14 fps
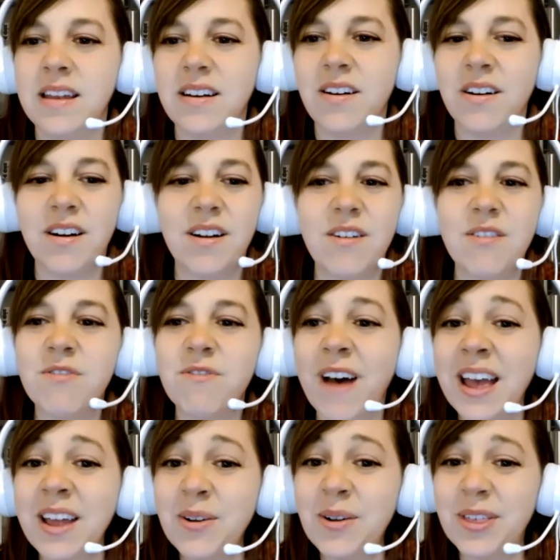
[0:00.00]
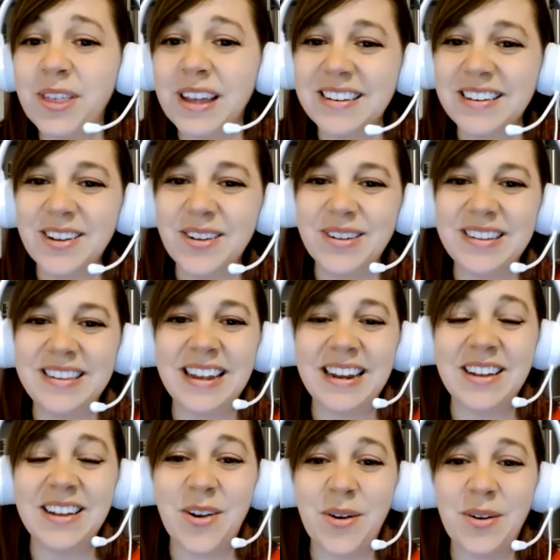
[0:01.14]
our final thing to do in San
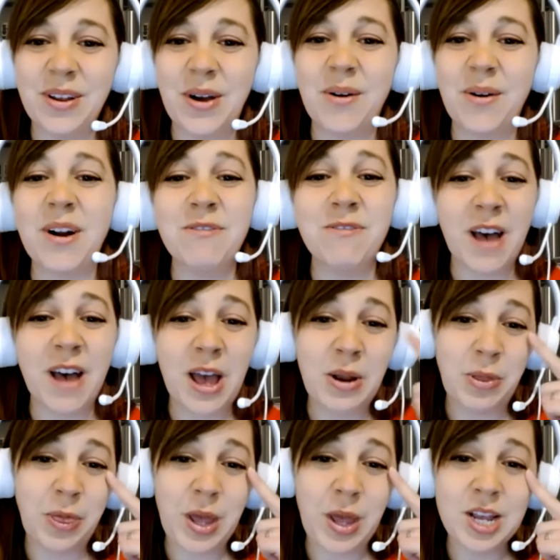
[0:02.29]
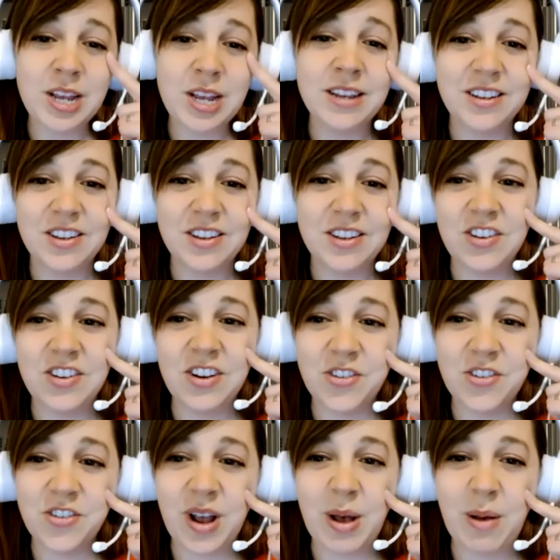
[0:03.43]
Antonio, our final thing,
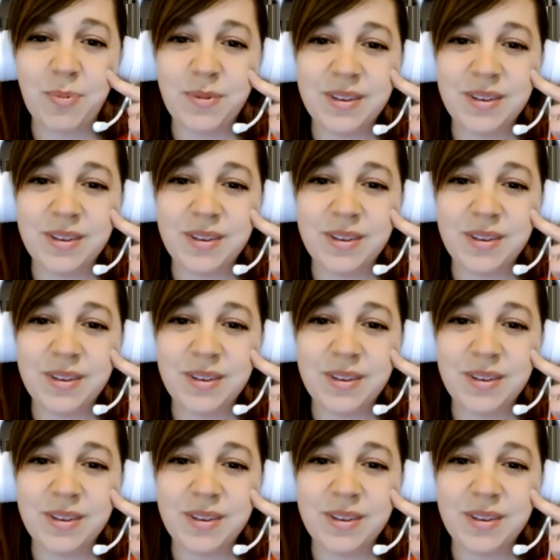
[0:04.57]
teardrop,